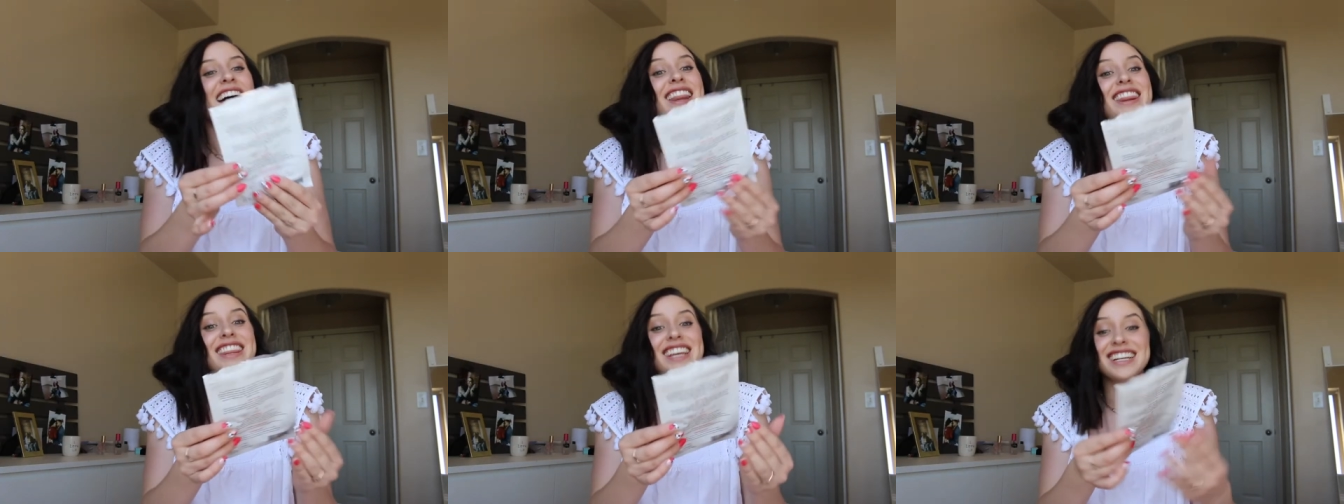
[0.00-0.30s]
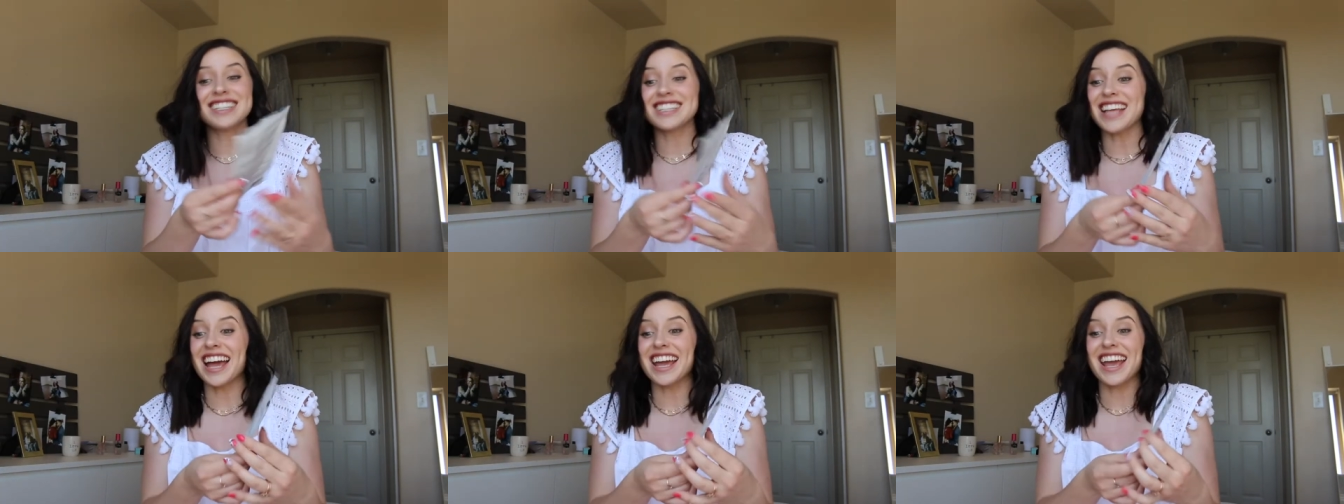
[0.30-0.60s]

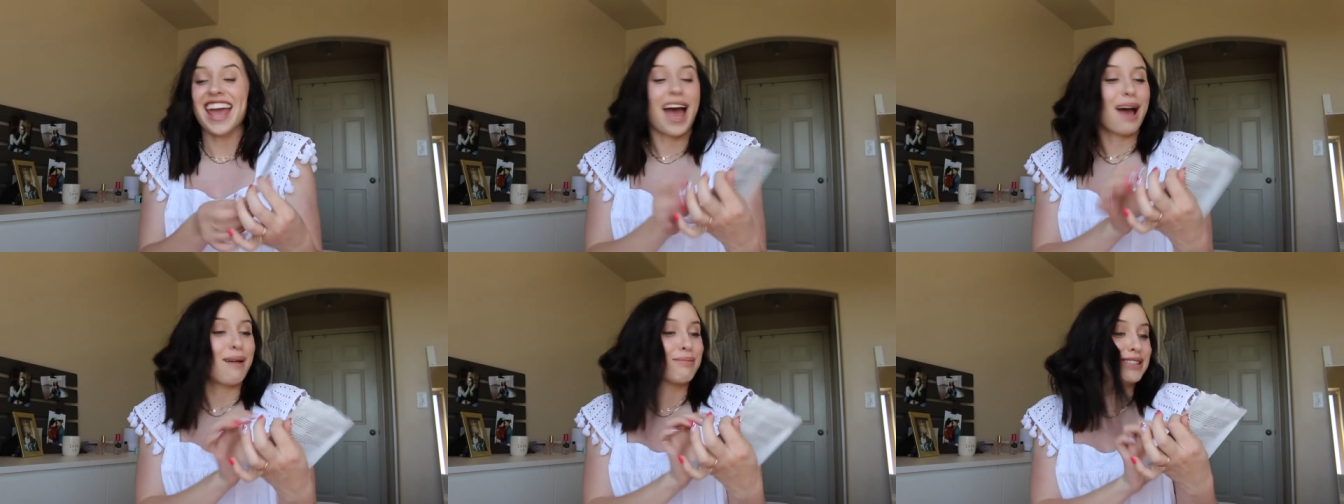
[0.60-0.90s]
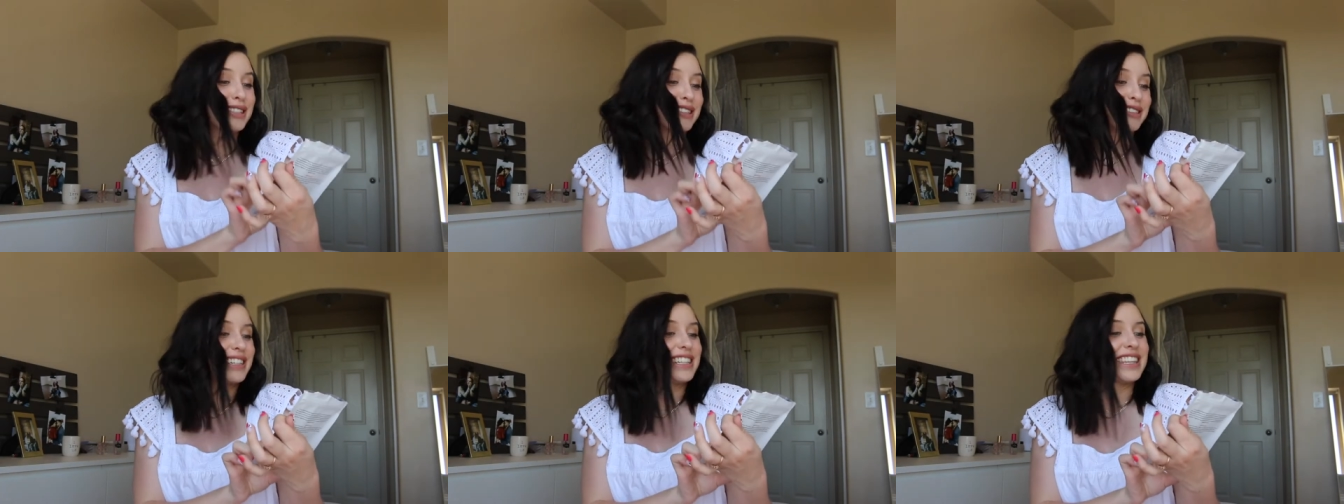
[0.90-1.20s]
These I
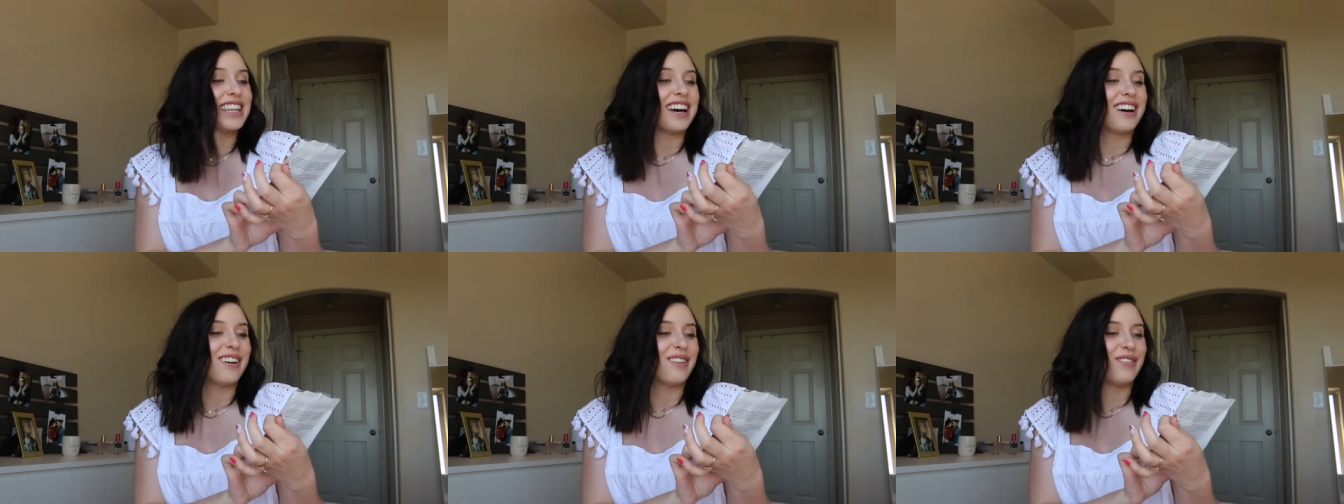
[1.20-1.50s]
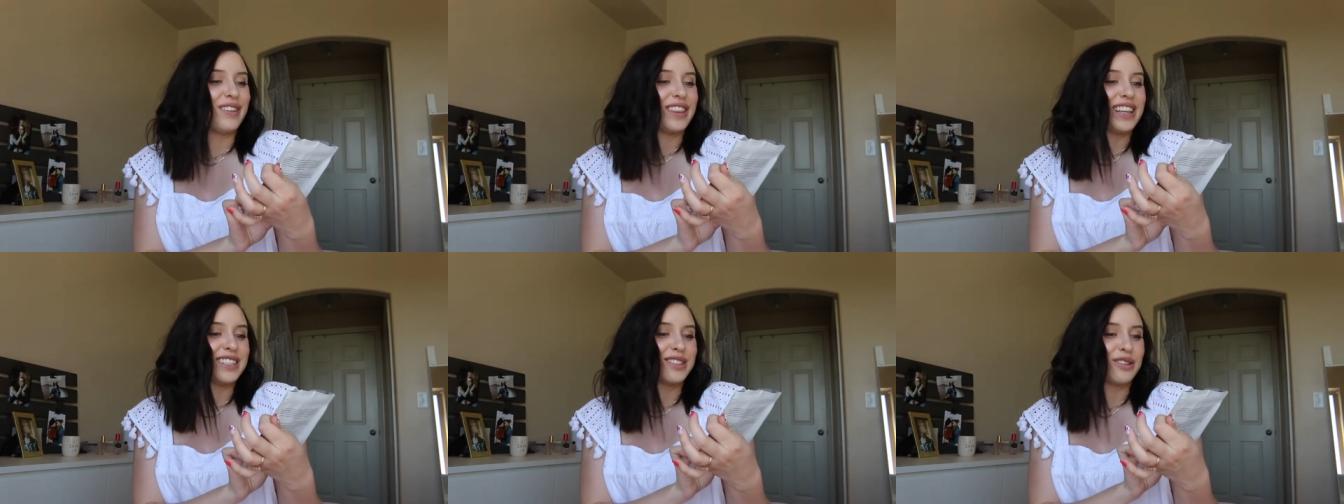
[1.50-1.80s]
absolutely
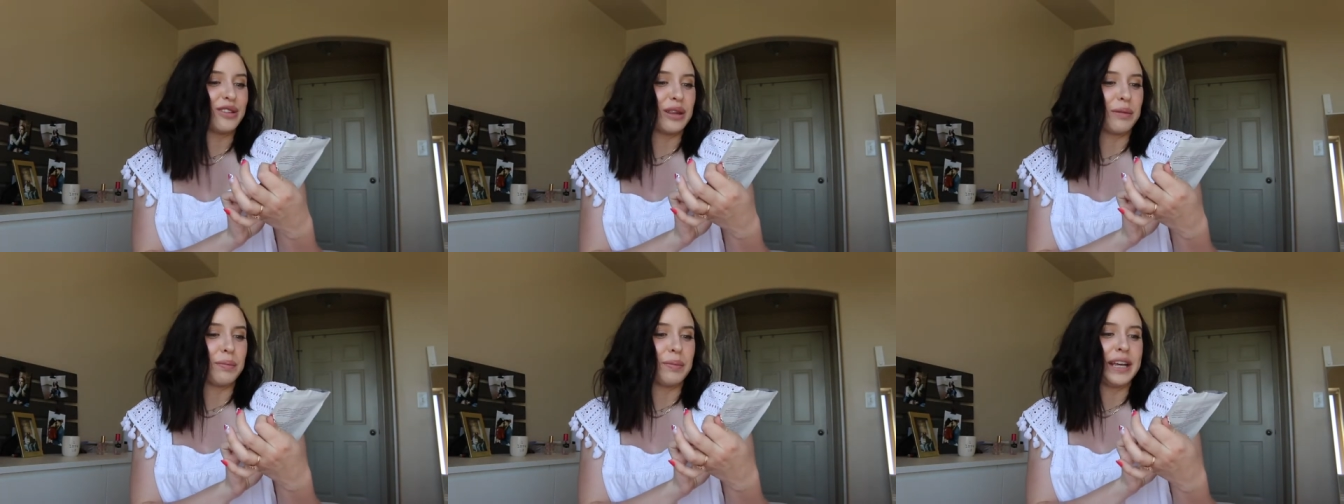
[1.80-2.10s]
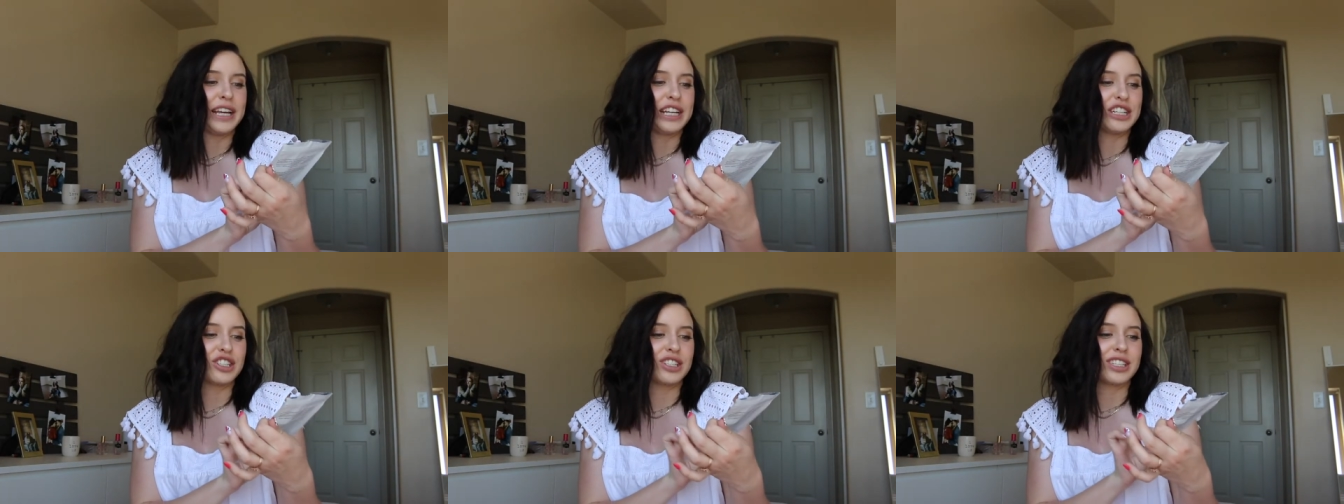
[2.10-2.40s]
love. These are the
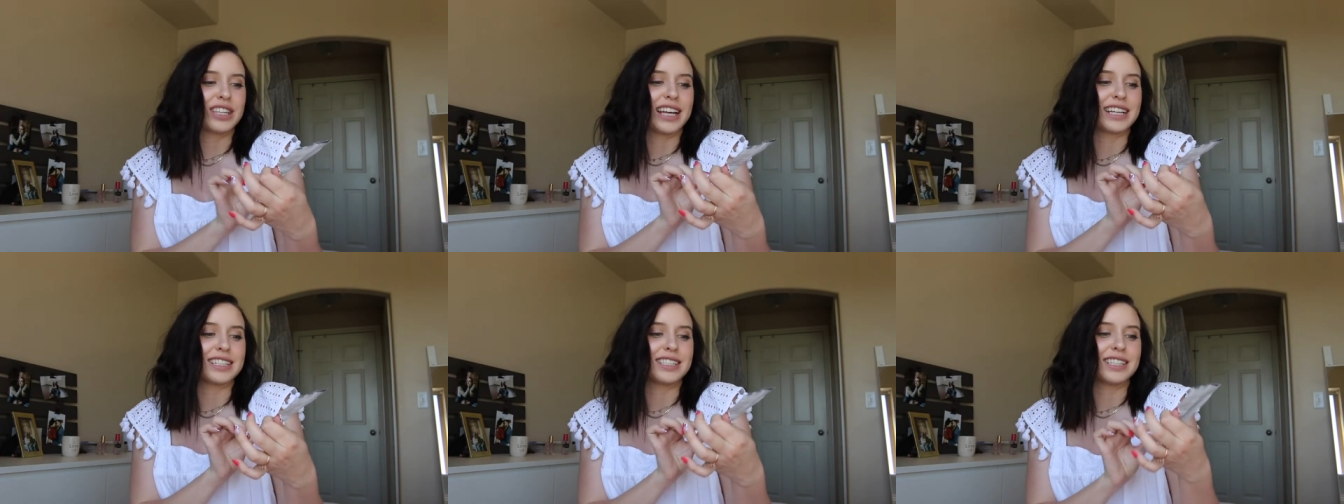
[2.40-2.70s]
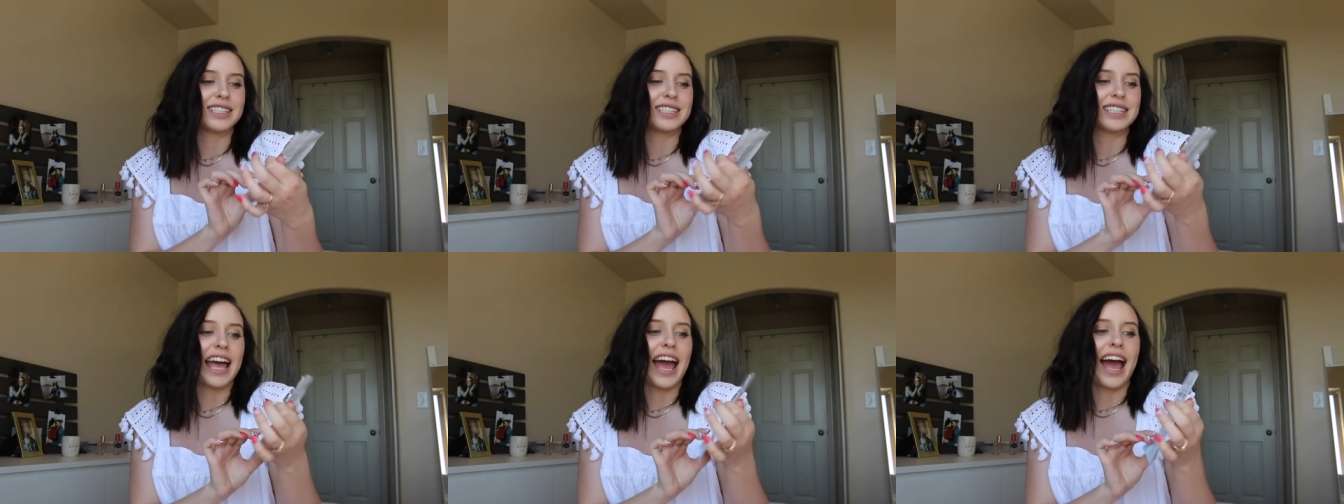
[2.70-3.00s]
Peach Slices